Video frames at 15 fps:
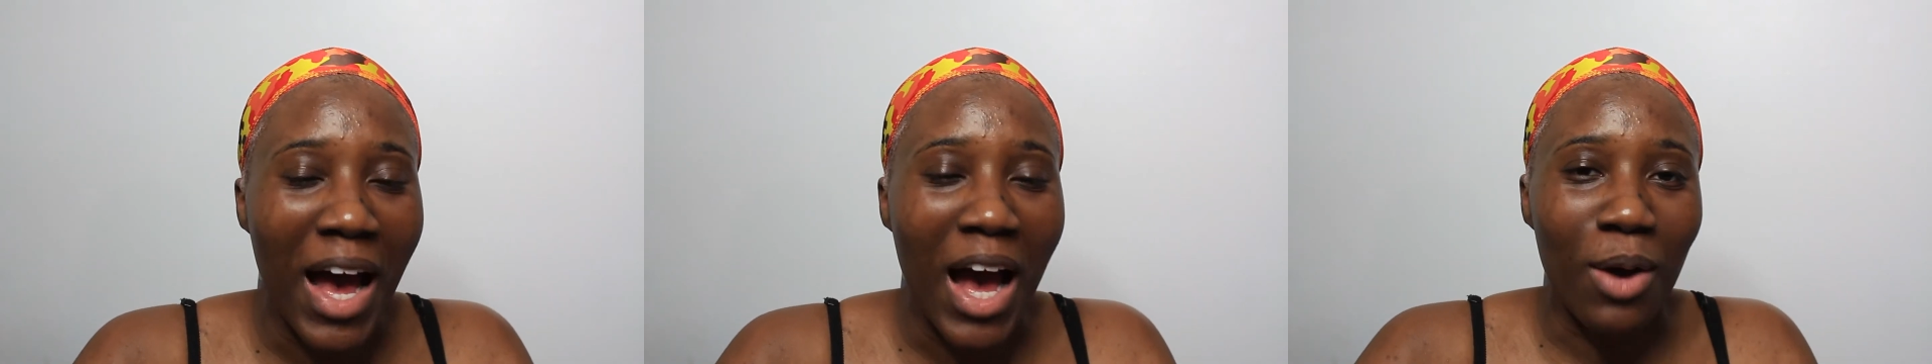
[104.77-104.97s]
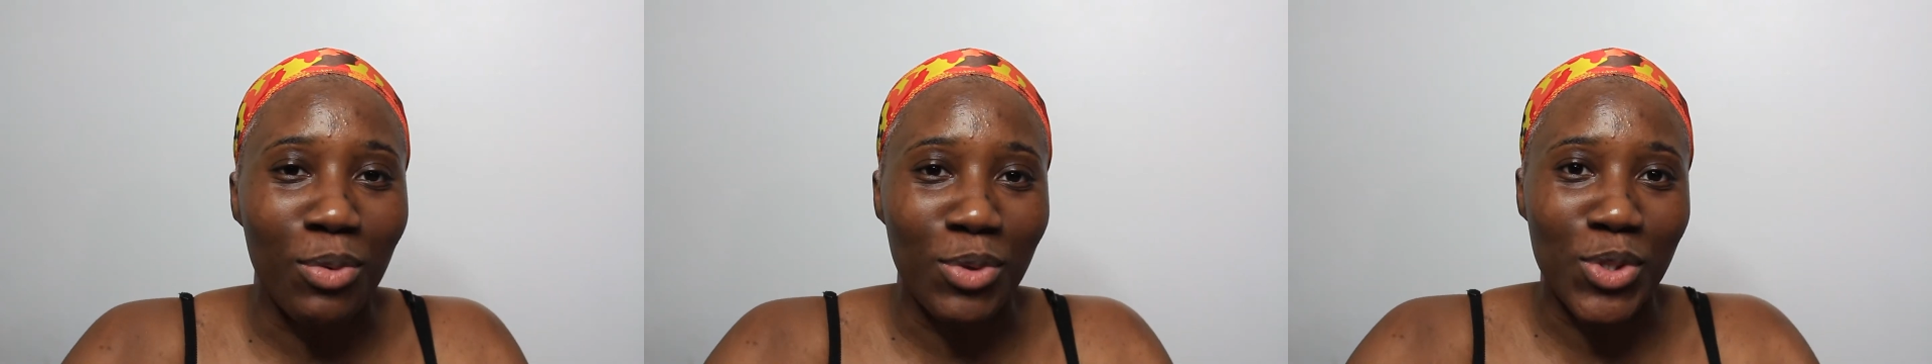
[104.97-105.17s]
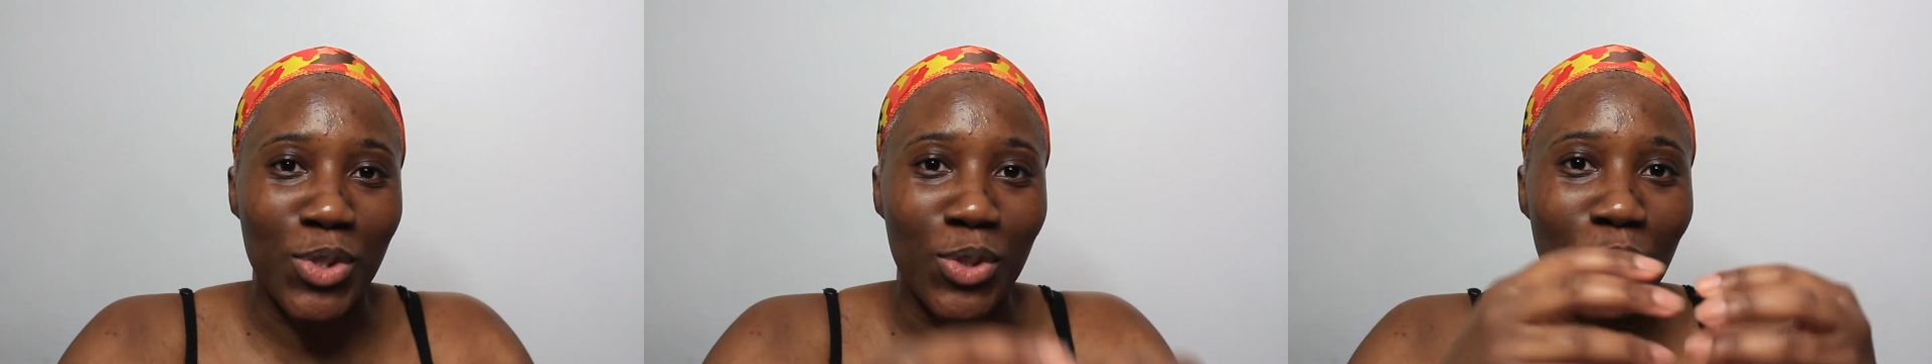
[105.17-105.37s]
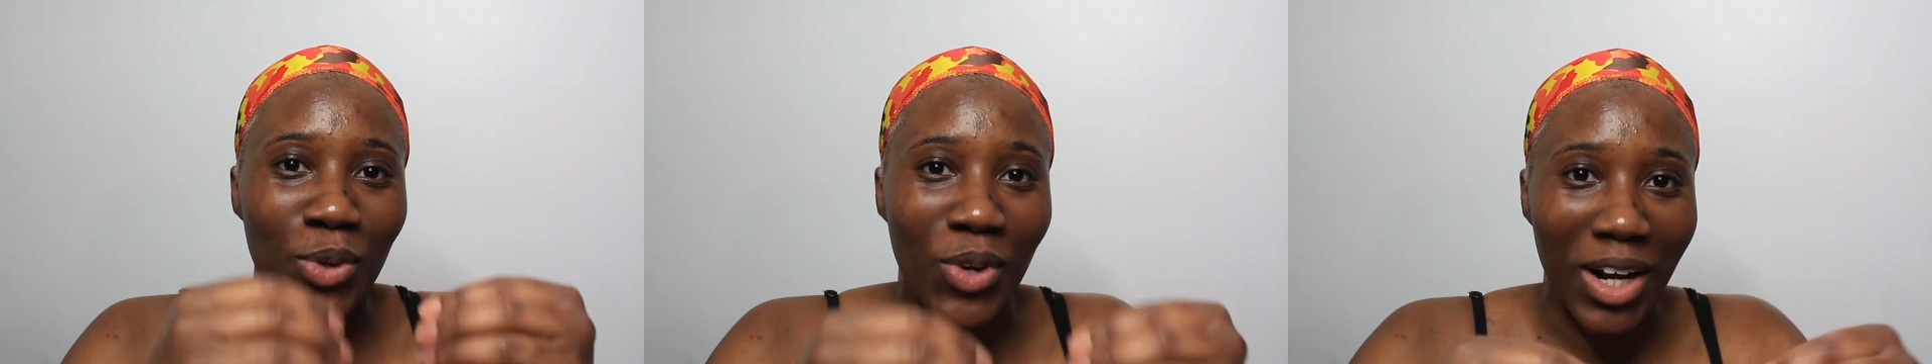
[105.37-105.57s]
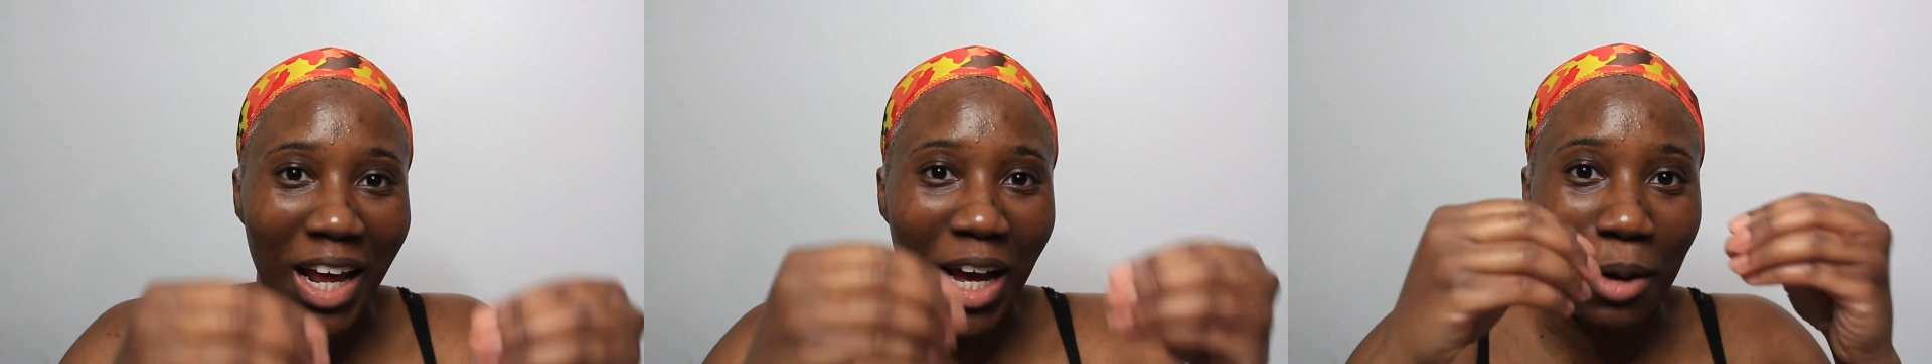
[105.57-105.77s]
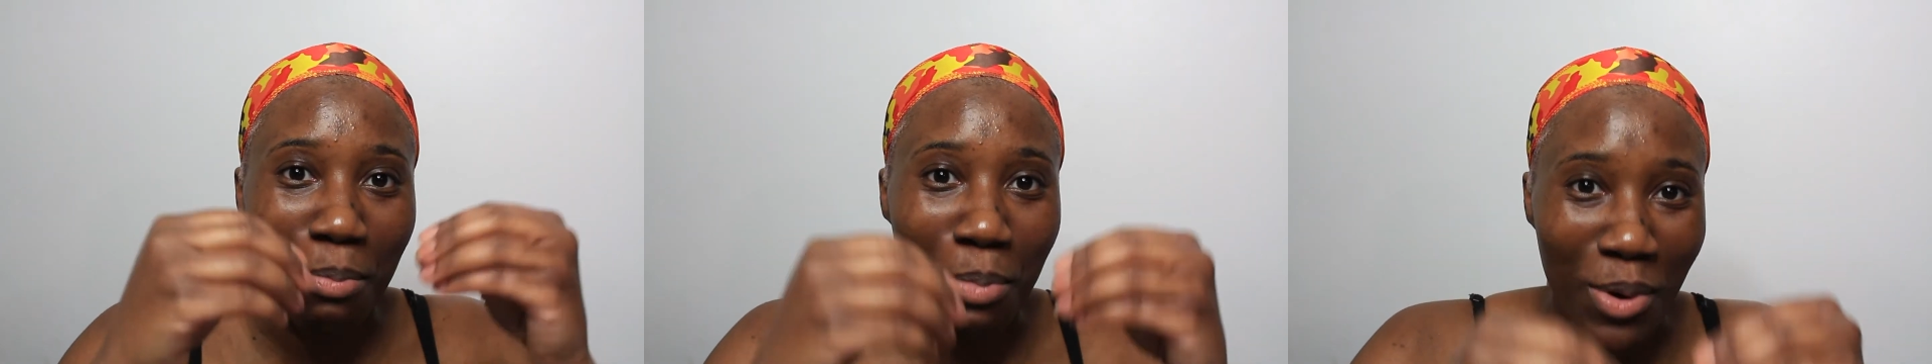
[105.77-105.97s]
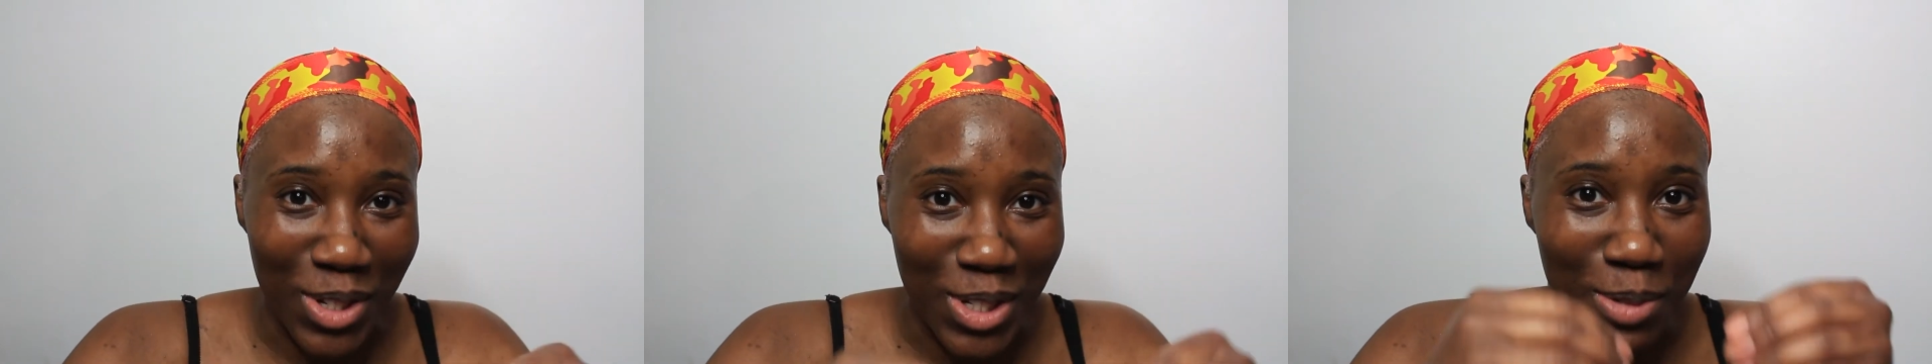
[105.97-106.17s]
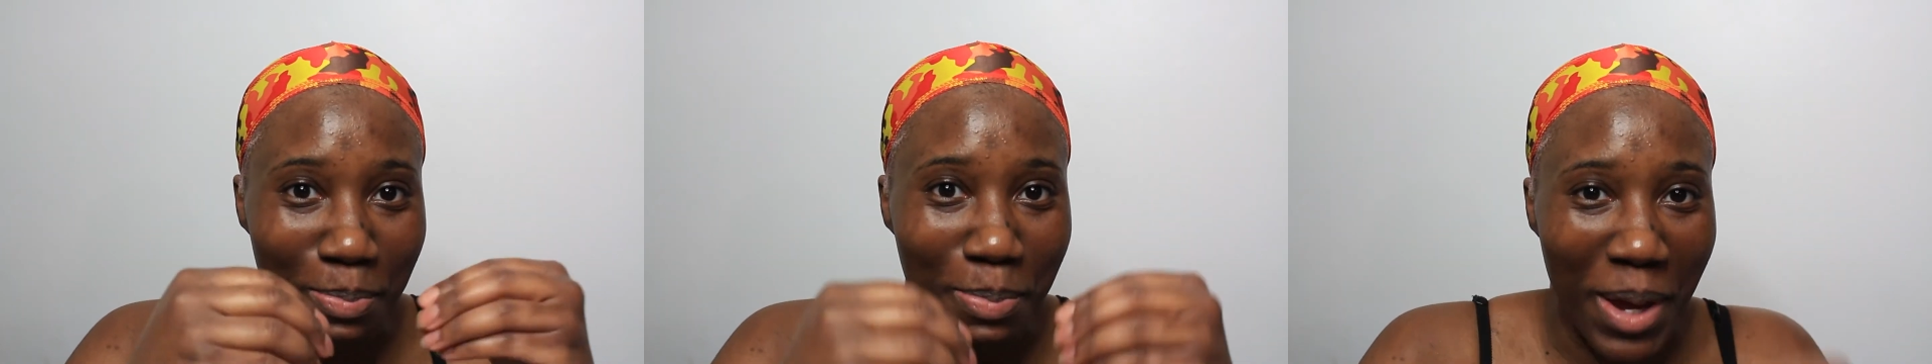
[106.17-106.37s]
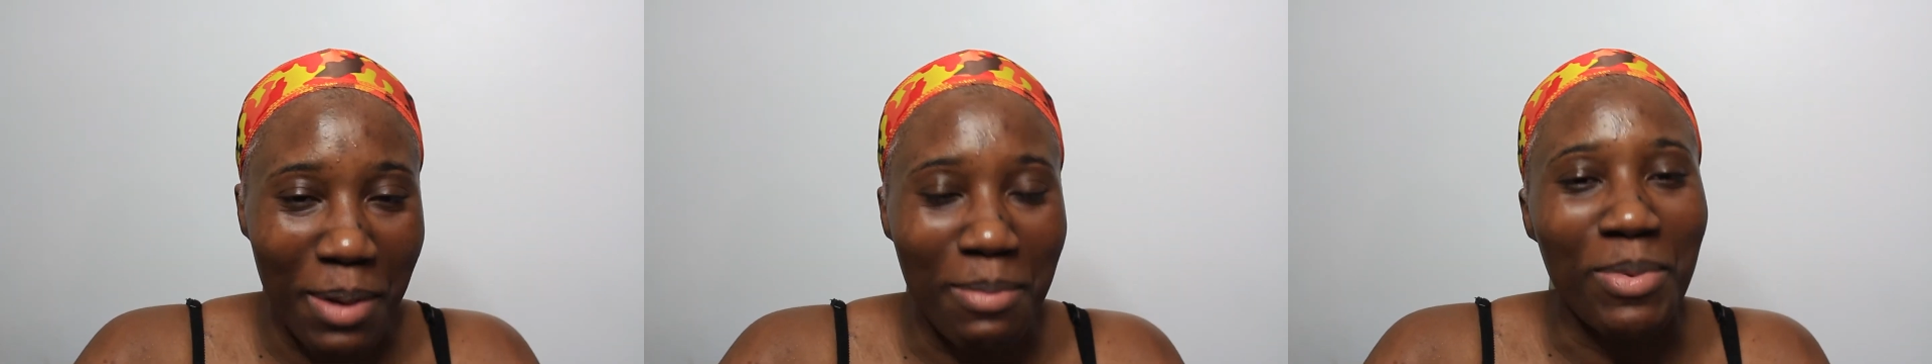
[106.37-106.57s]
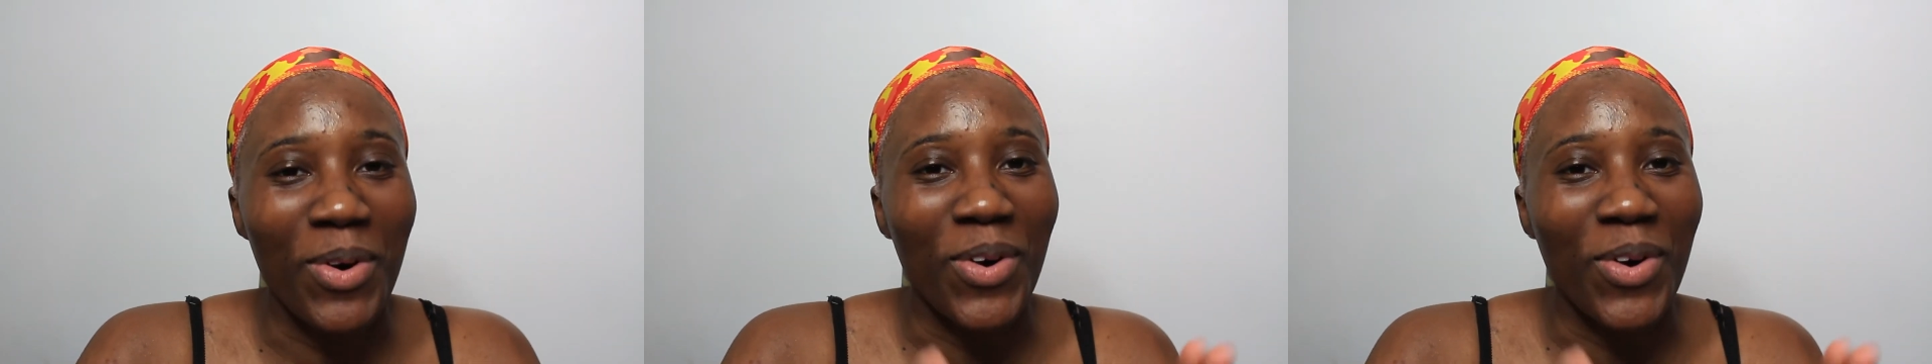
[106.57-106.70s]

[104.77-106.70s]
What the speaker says: I want to look like a boss babe,